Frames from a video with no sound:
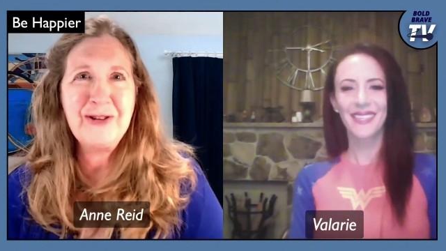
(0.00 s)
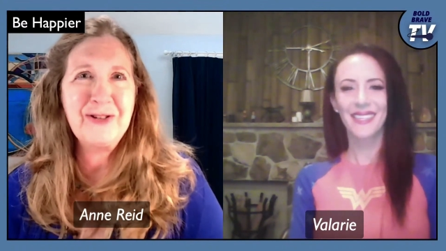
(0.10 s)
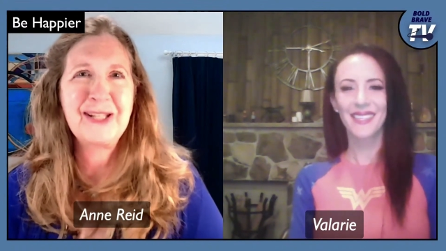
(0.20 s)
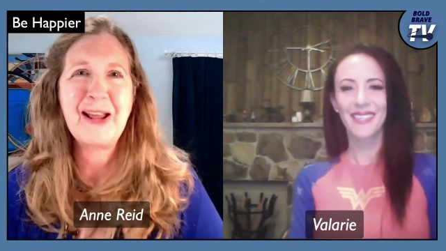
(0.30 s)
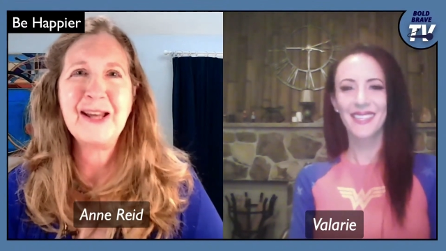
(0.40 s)

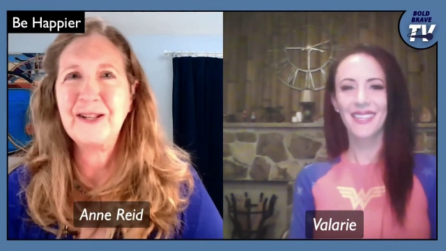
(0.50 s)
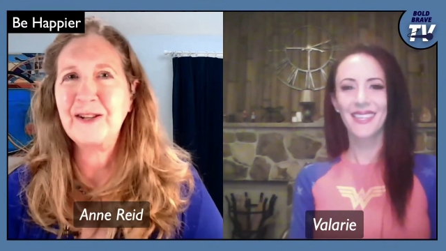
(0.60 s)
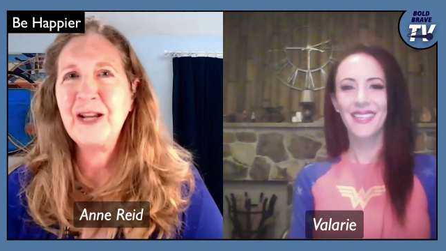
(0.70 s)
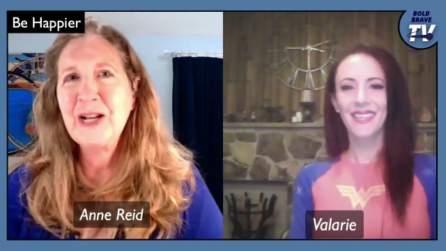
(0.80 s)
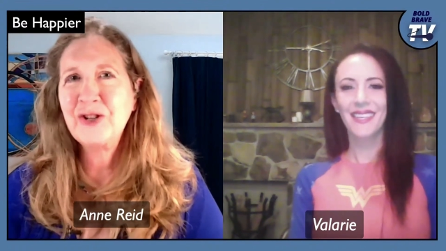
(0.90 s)
Speaker 1: who's kind
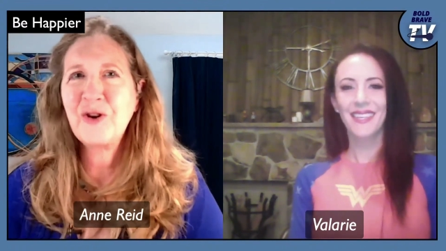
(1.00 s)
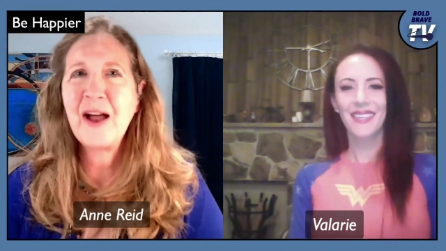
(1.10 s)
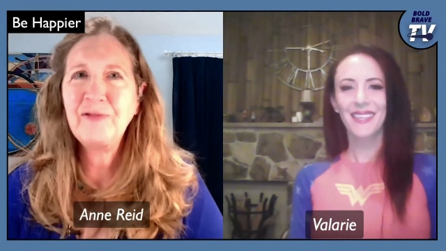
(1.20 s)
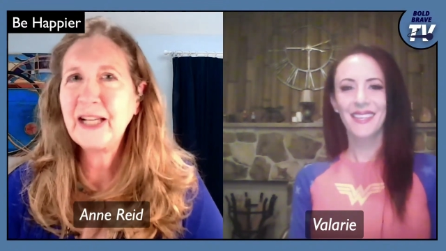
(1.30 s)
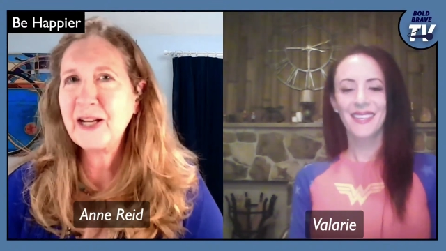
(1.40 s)
of
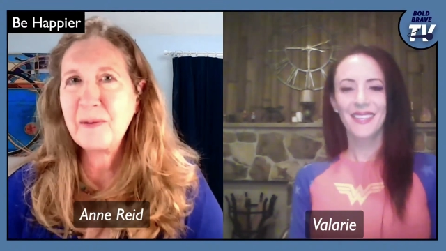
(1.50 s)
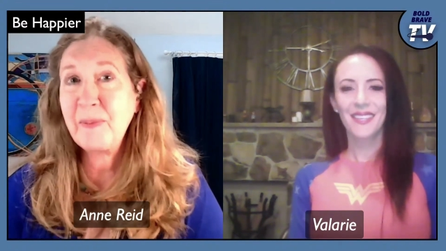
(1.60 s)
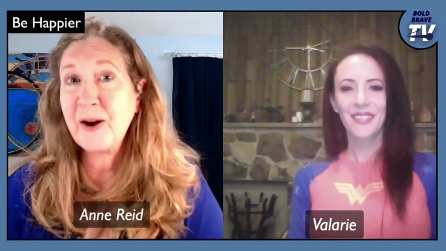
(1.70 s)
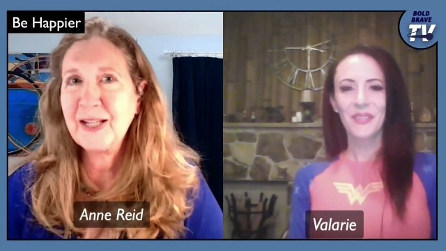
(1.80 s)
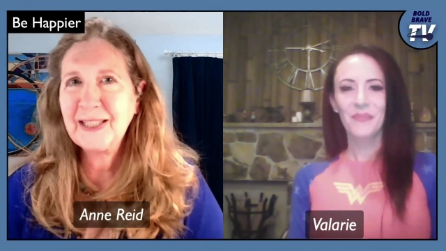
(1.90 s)
traveling a
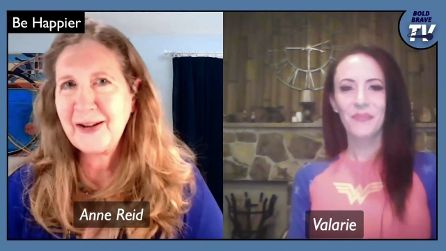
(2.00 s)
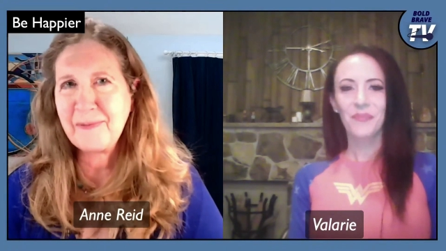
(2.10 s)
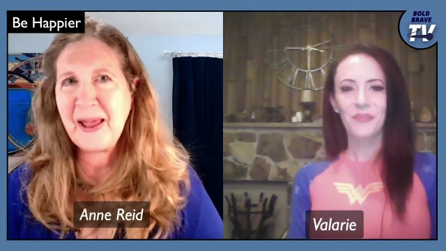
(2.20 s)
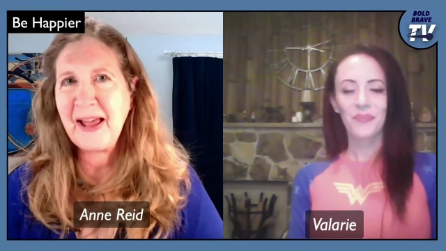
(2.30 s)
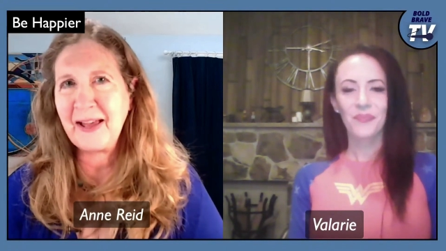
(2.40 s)
parallel
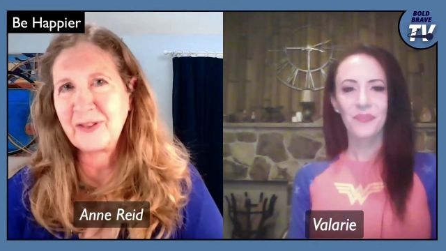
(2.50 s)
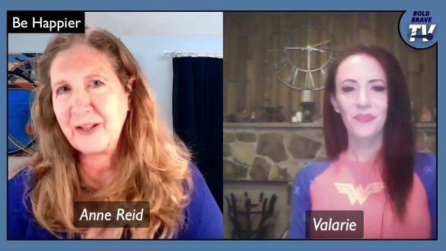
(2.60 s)
path.